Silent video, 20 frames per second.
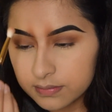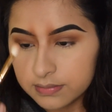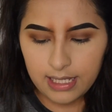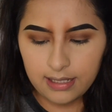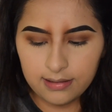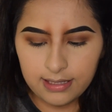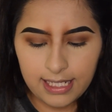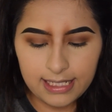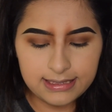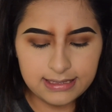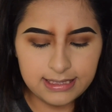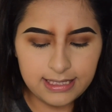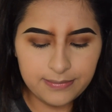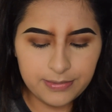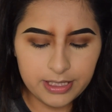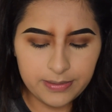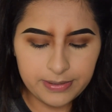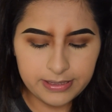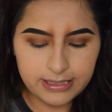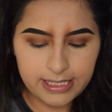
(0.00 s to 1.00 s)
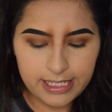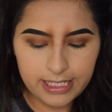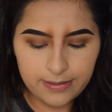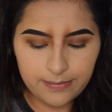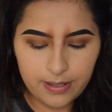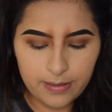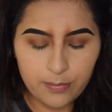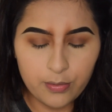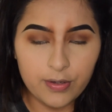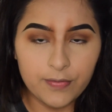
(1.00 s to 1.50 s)
And lastly, I'm going to be taking
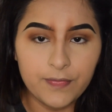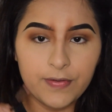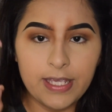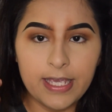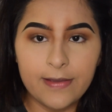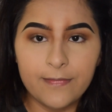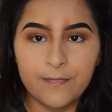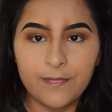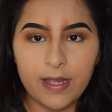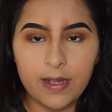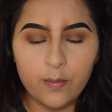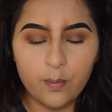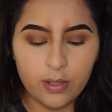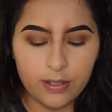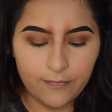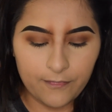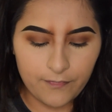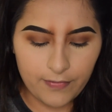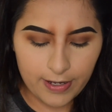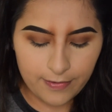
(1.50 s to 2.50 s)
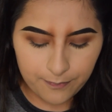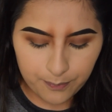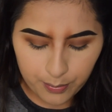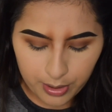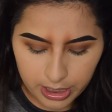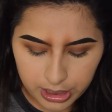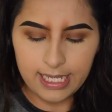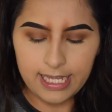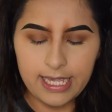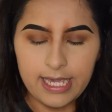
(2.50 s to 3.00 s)
my Morphe M515
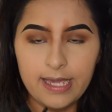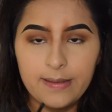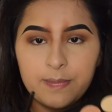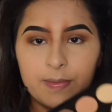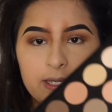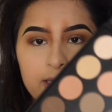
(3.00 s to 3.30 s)
brush, and I'm